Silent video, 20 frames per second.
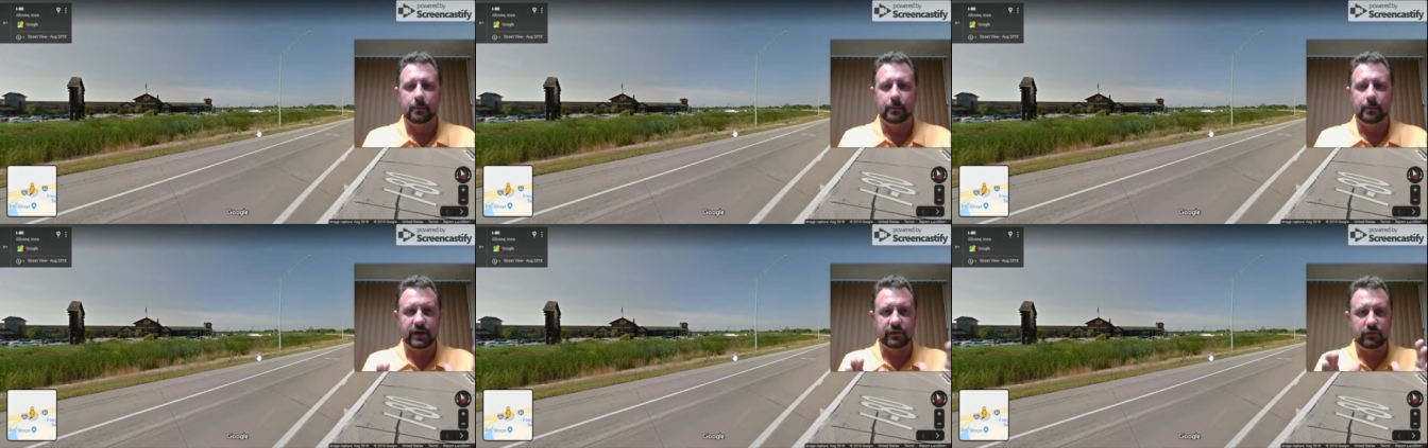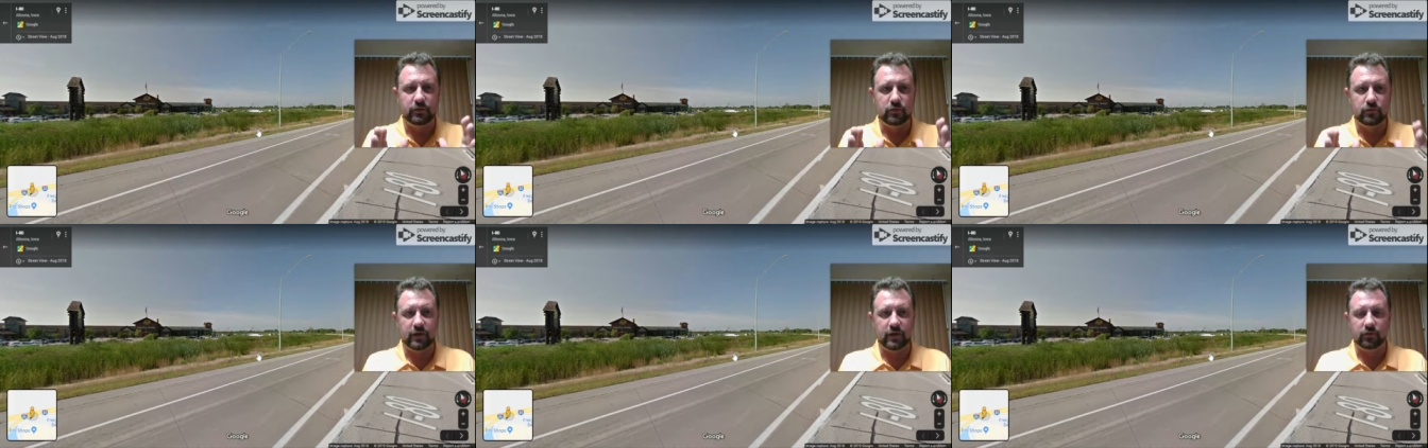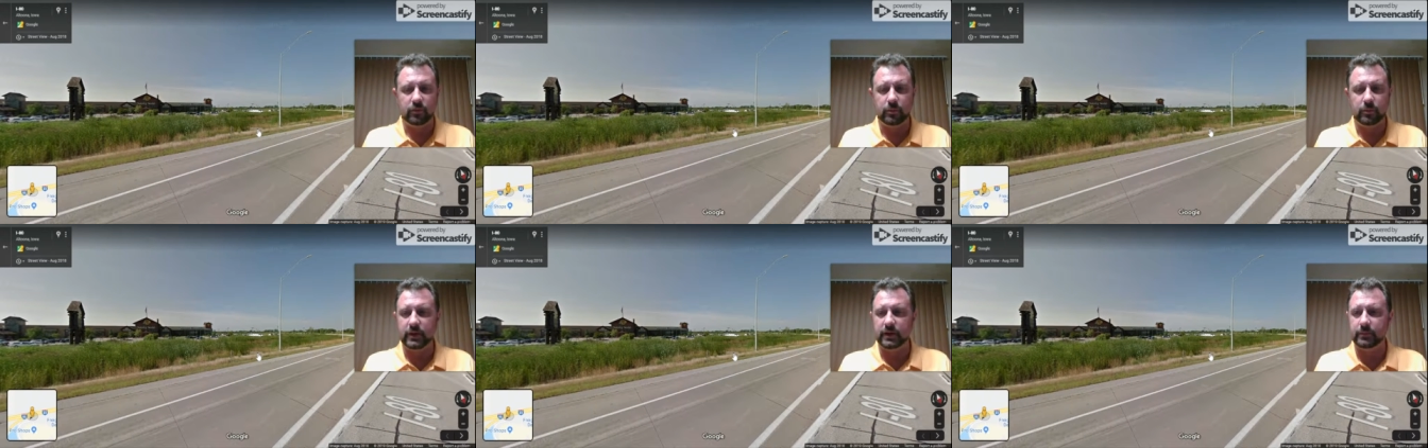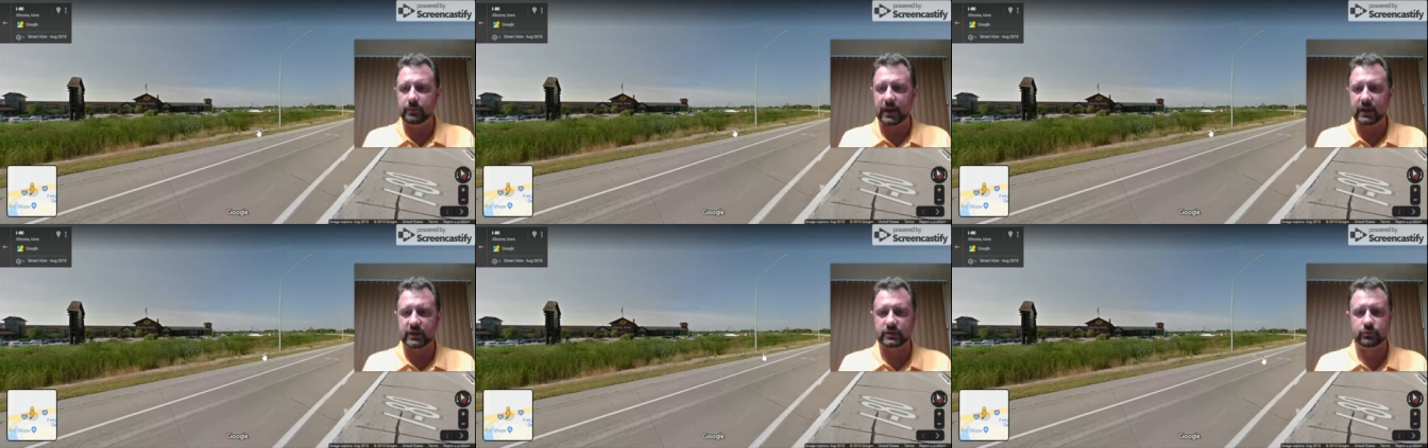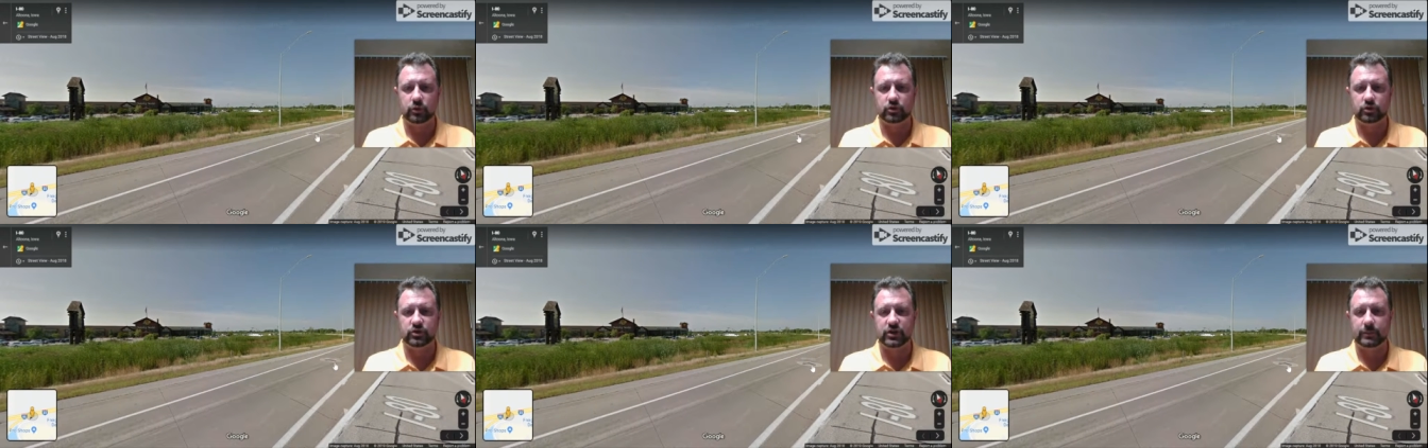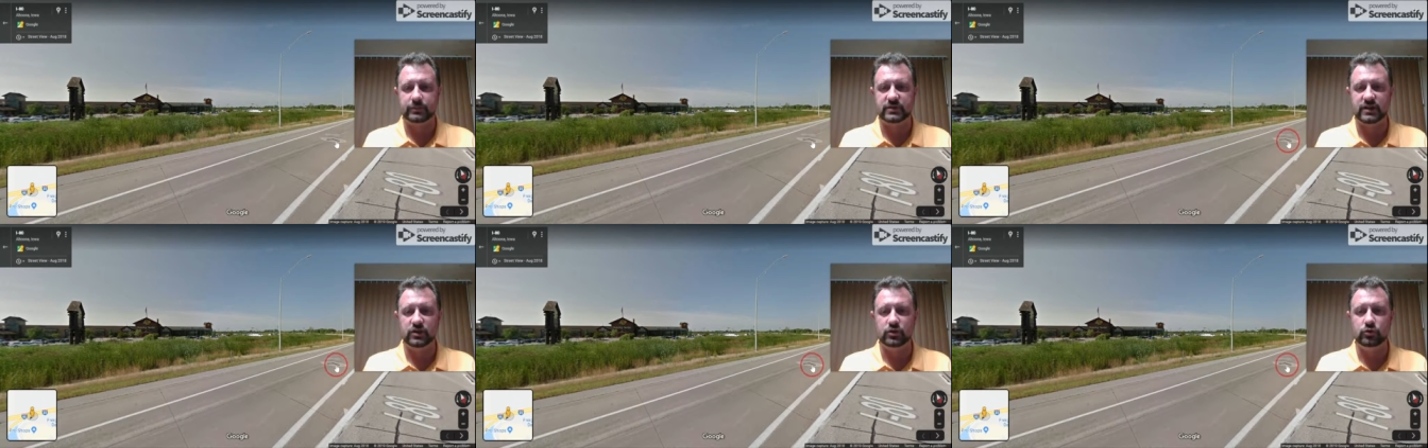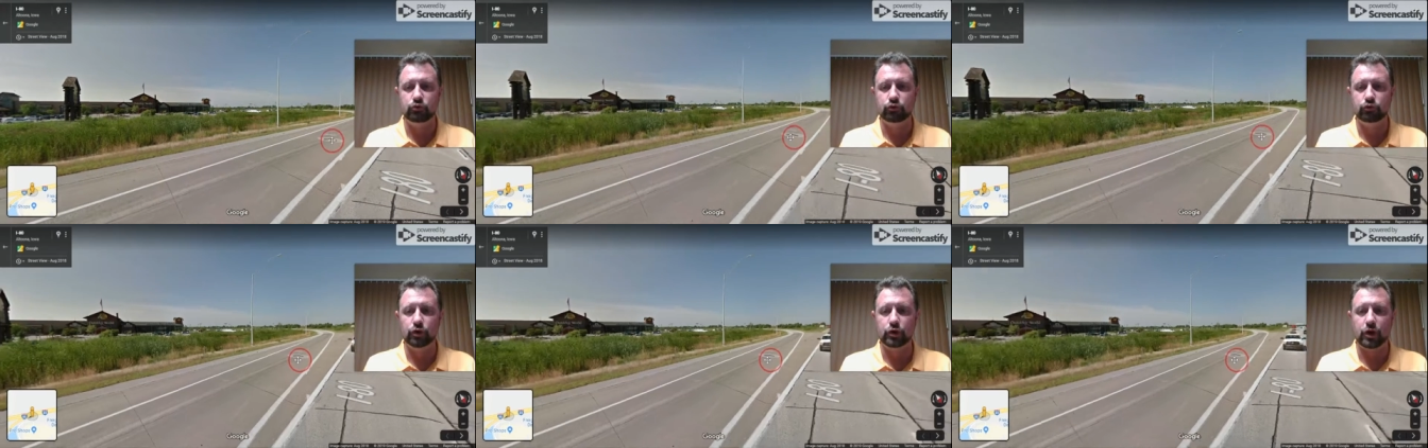But if you've ever been to Bass Pro Shops and
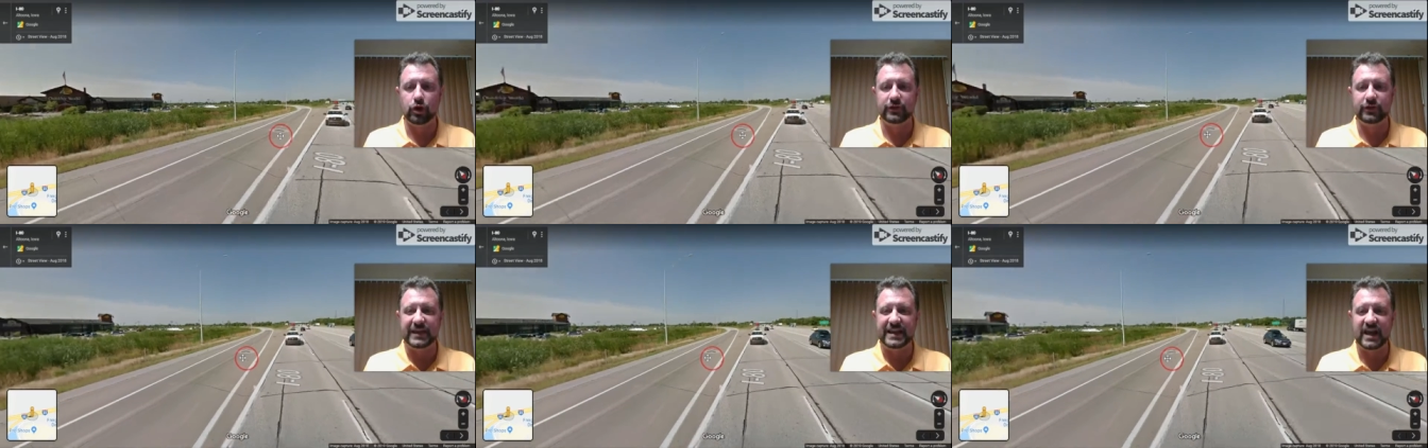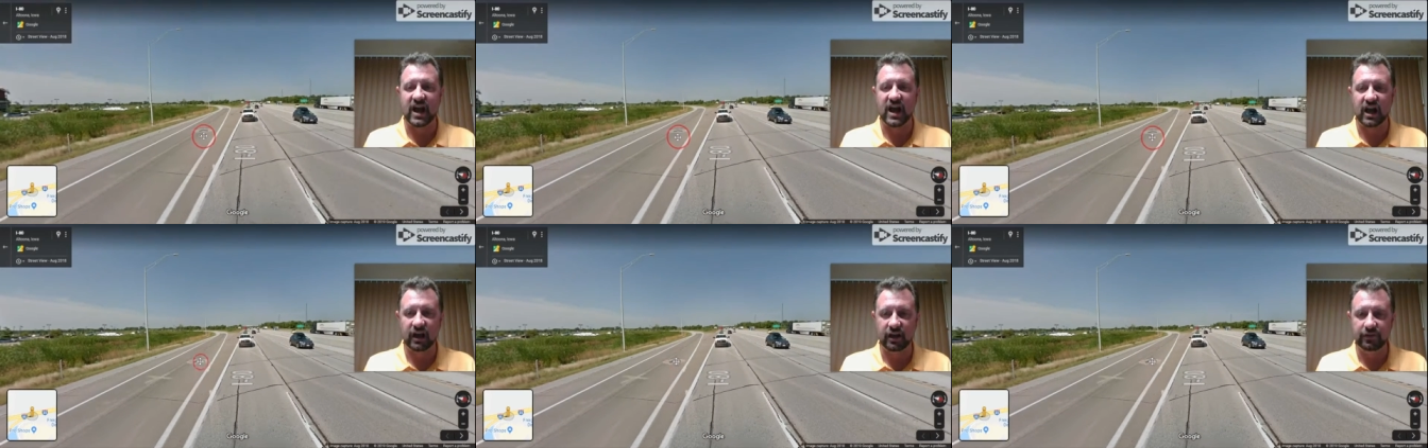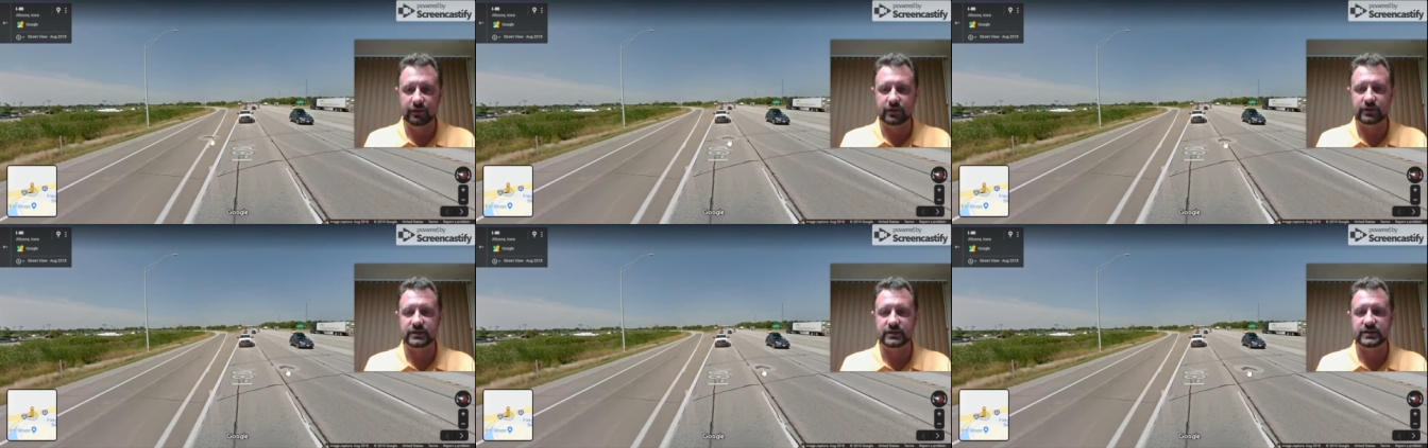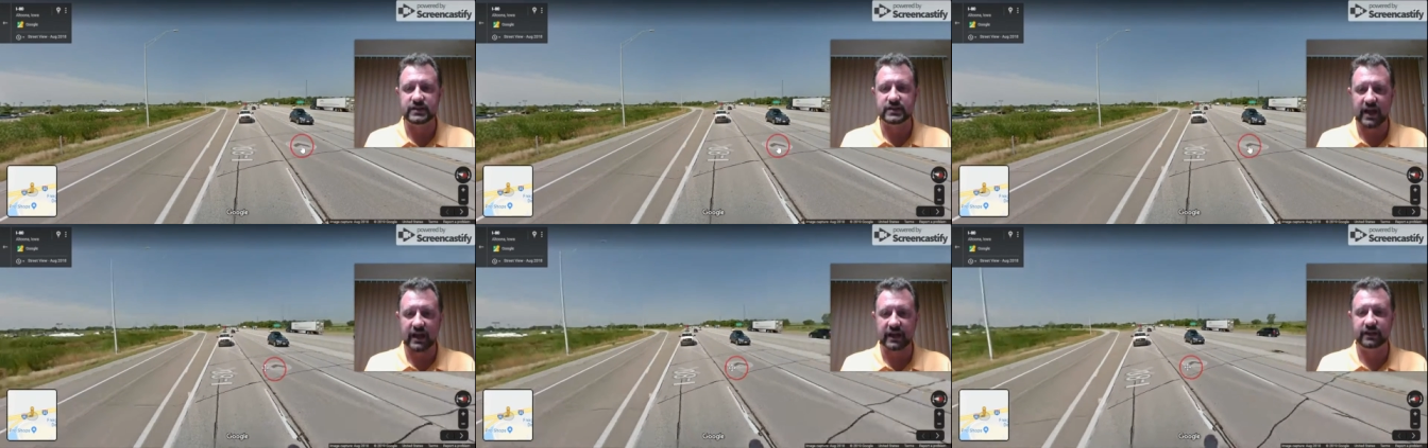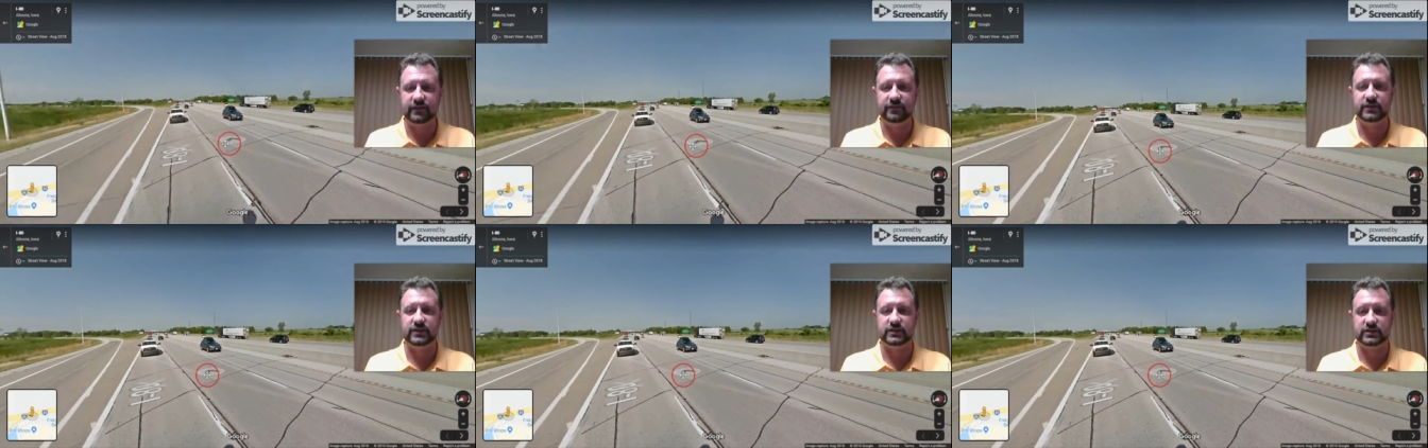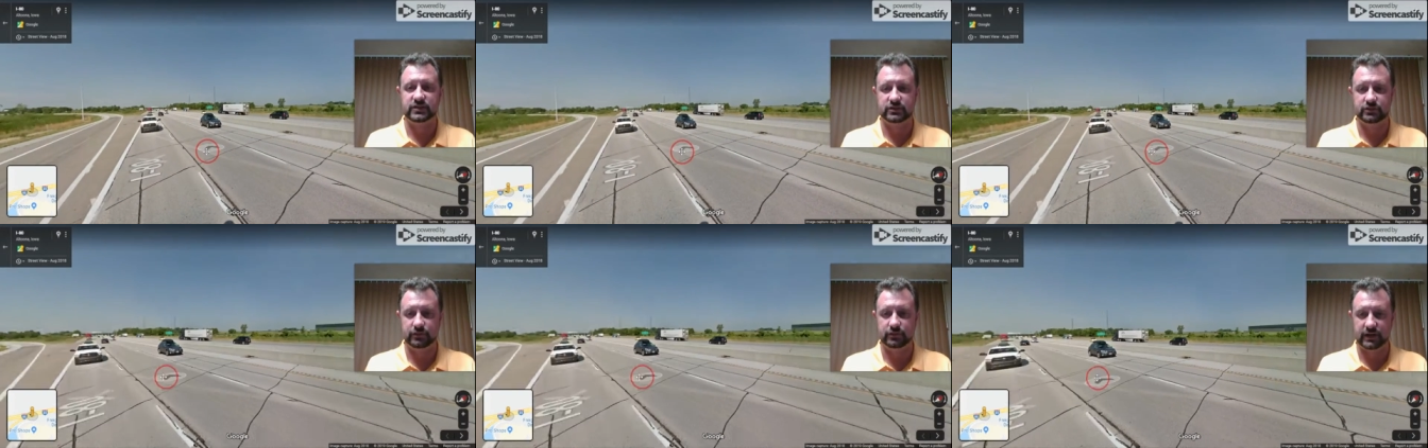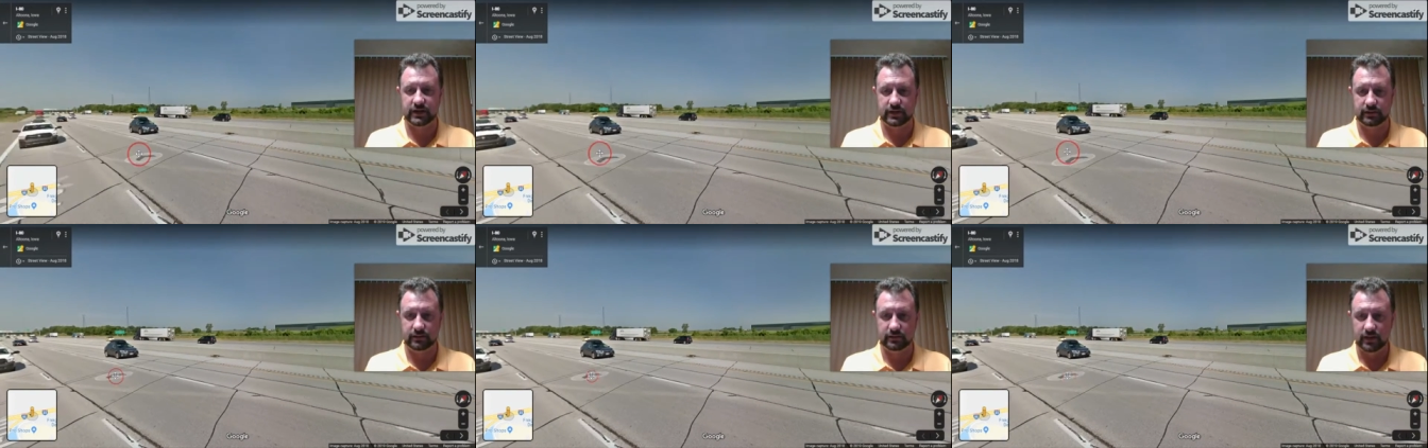you look on the other side of the
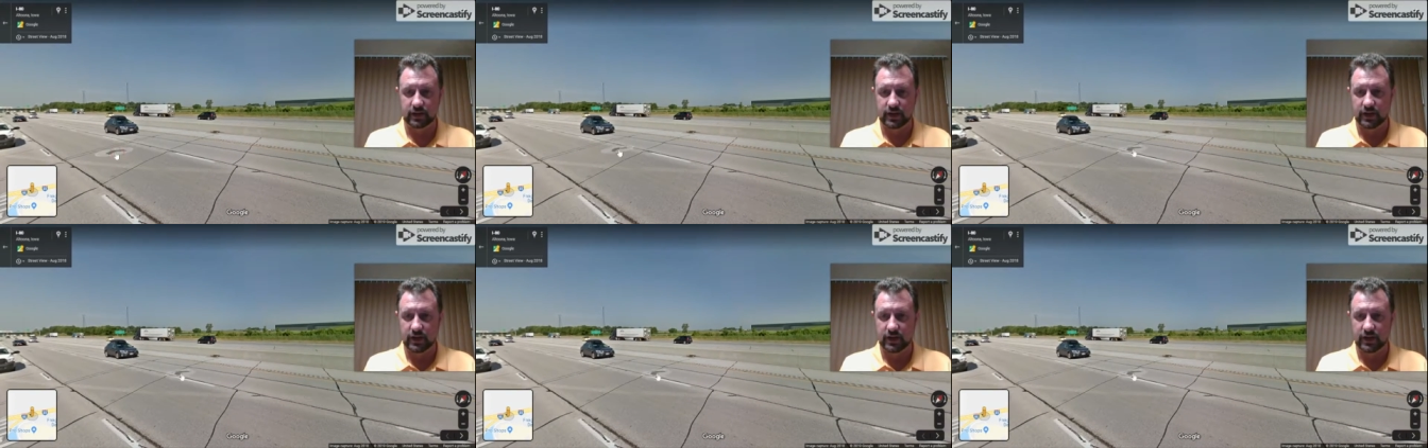street,